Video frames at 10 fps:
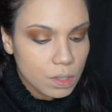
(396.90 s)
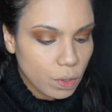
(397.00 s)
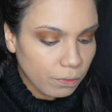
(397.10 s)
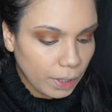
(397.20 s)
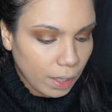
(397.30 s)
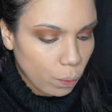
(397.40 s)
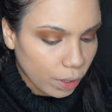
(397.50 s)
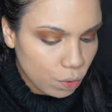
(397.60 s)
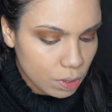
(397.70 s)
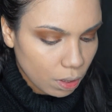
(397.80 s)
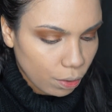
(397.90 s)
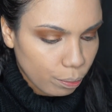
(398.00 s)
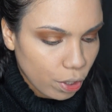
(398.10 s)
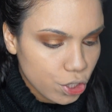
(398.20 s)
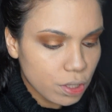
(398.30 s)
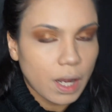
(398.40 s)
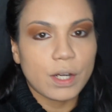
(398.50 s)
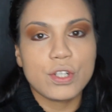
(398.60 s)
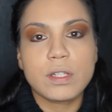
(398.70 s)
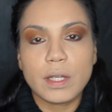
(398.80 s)
So I feel like I want to use another brush to kind
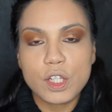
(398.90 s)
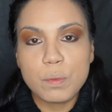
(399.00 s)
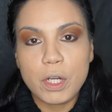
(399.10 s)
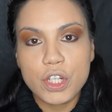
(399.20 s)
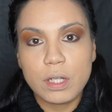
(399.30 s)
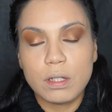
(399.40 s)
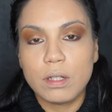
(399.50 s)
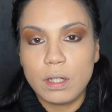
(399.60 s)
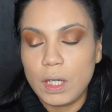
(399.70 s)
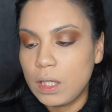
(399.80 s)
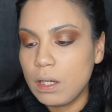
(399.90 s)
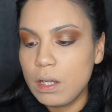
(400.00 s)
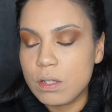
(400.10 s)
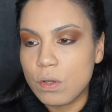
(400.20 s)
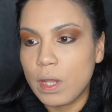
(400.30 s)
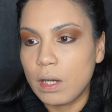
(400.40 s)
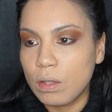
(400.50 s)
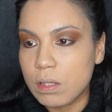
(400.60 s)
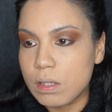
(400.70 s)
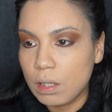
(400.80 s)
of just like smudge it in so that it
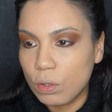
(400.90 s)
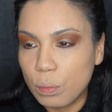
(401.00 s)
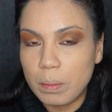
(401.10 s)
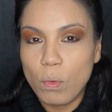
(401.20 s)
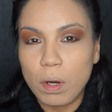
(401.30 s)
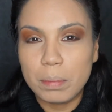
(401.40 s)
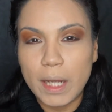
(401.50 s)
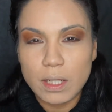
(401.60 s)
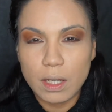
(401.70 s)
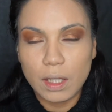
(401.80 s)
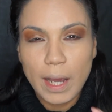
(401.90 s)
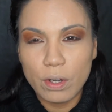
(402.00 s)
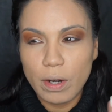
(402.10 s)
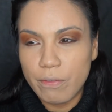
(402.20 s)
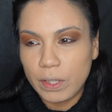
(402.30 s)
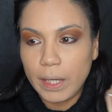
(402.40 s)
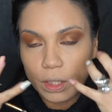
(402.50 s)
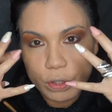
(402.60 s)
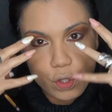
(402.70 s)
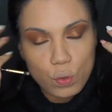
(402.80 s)
looks a little bit more blended and lighter. I feel like
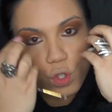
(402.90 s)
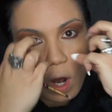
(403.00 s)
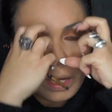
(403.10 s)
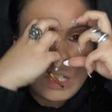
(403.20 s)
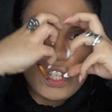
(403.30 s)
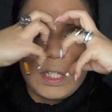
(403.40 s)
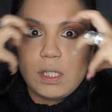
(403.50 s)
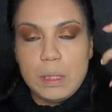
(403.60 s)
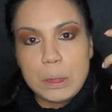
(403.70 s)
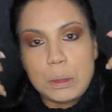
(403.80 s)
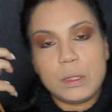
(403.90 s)
it looks too dark and just... It